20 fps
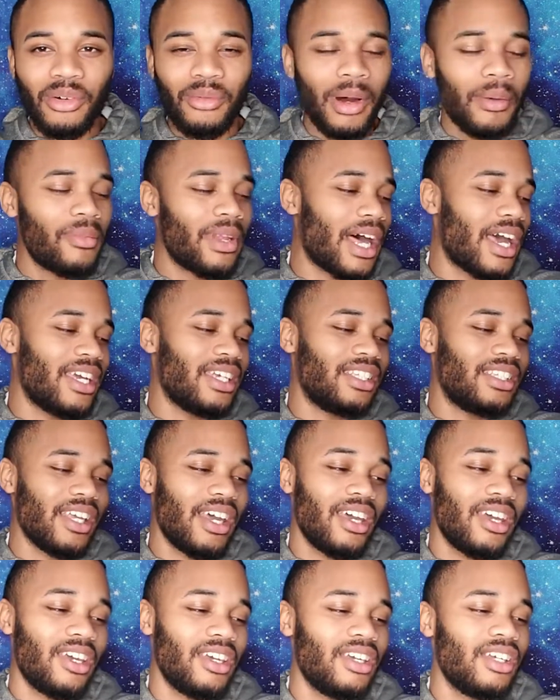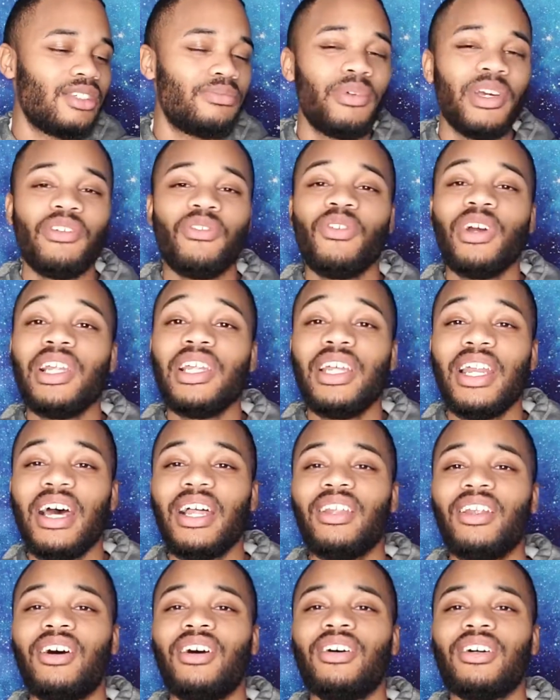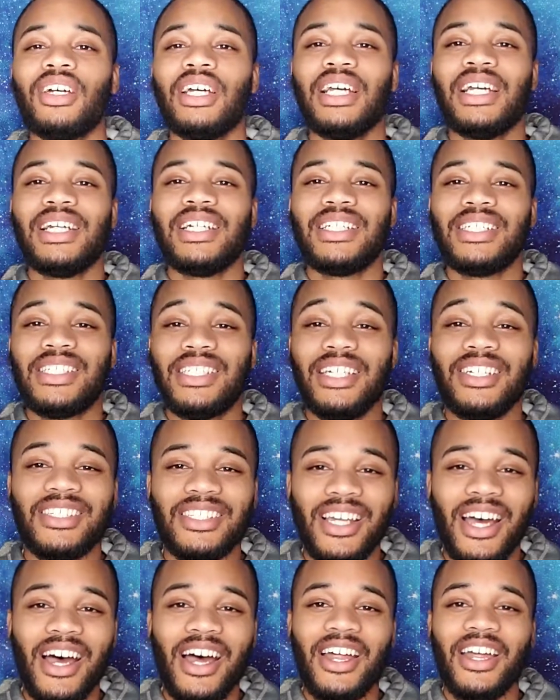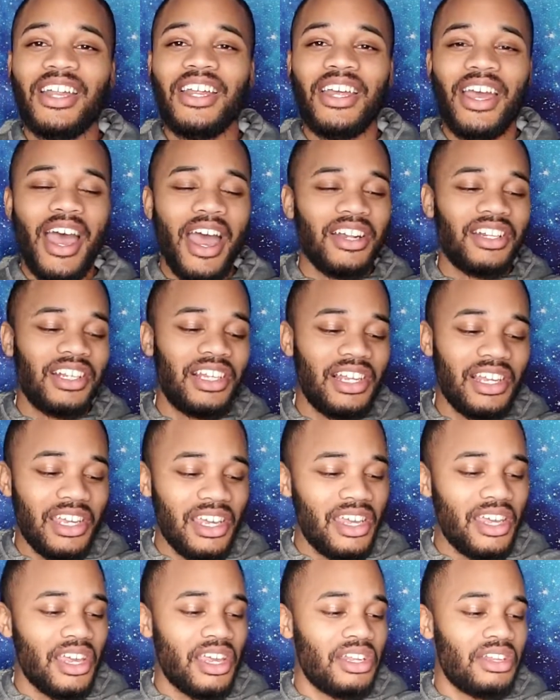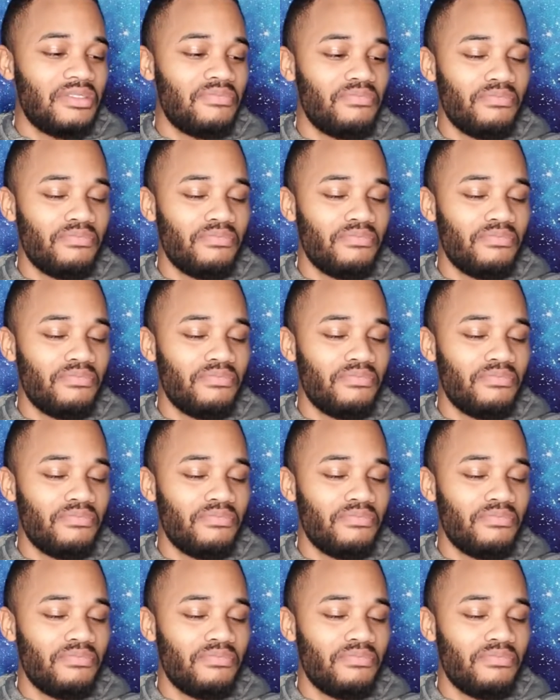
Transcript: I'm like, dang, it's been really that long since I actually